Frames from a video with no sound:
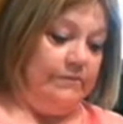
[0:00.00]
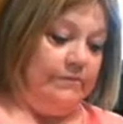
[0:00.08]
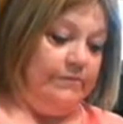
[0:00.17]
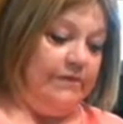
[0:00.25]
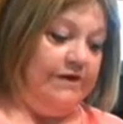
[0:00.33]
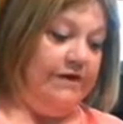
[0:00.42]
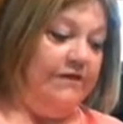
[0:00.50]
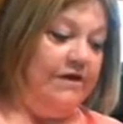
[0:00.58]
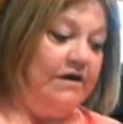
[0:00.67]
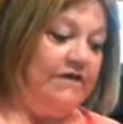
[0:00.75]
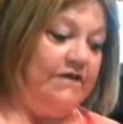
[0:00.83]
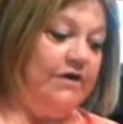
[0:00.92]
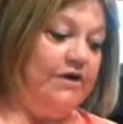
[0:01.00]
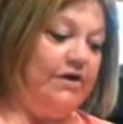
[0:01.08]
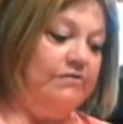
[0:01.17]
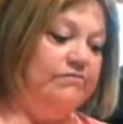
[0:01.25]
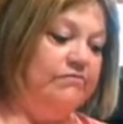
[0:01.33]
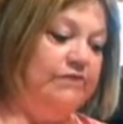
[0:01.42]
put it in there
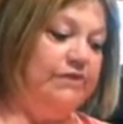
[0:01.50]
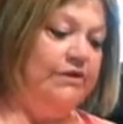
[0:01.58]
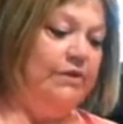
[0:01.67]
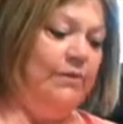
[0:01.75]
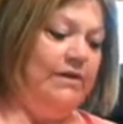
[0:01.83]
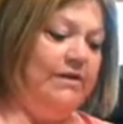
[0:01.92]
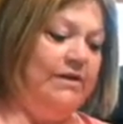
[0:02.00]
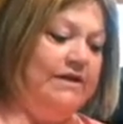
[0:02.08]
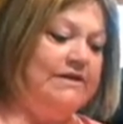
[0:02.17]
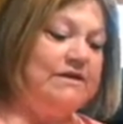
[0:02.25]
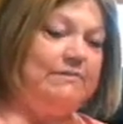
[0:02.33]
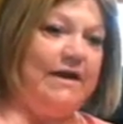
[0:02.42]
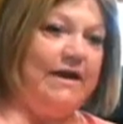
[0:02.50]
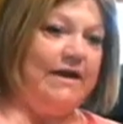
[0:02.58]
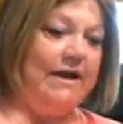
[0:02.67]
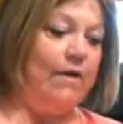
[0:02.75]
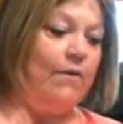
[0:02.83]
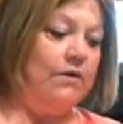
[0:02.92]
for, you want at least about an
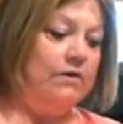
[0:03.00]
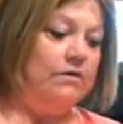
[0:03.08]
hour